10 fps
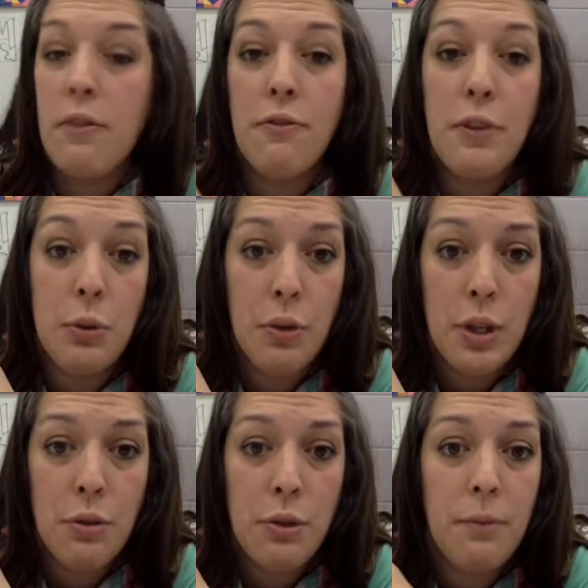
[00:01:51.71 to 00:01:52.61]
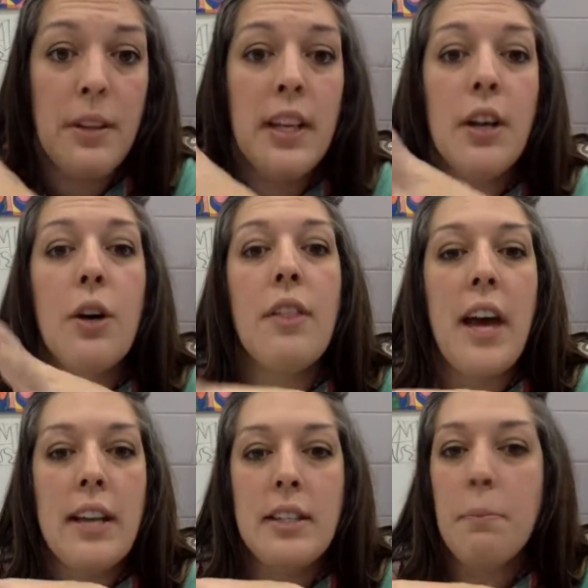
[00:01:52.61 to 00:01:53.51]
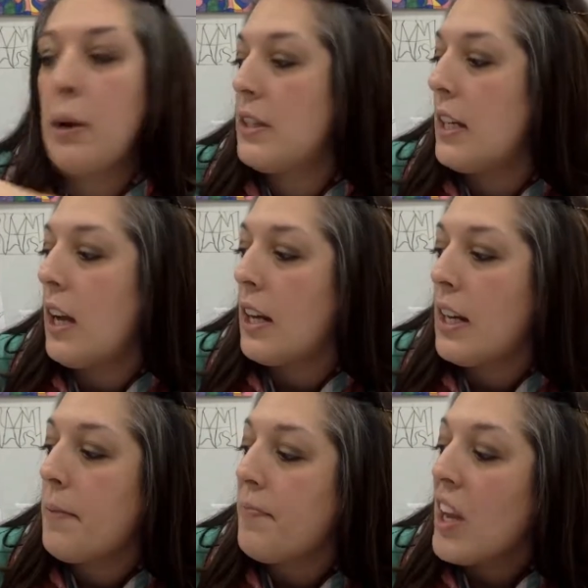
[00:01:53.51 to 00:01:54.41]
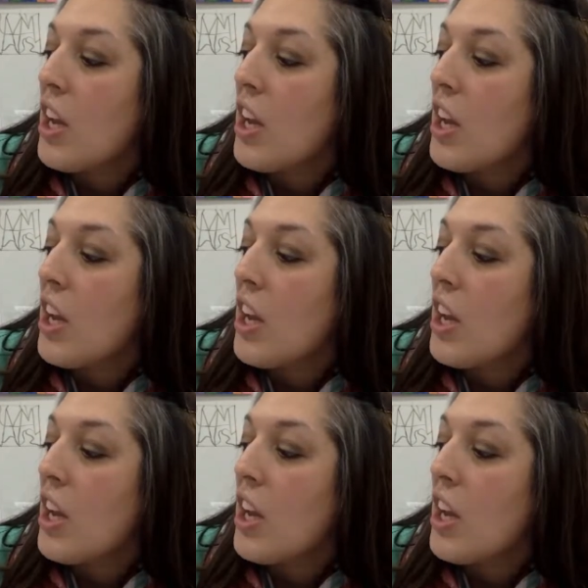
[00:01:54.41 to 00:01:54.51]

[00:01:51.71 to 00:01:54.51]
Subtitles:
view the YouTube video that has the Prezi on it.